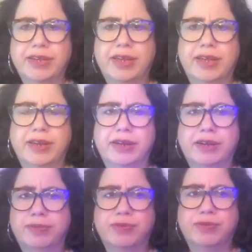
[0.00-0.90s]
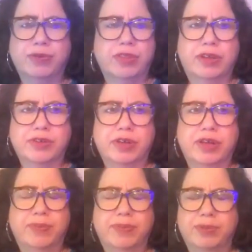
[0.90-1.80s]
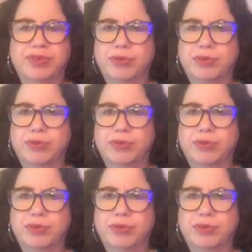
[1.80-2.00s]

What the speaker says: And for a long time, there was an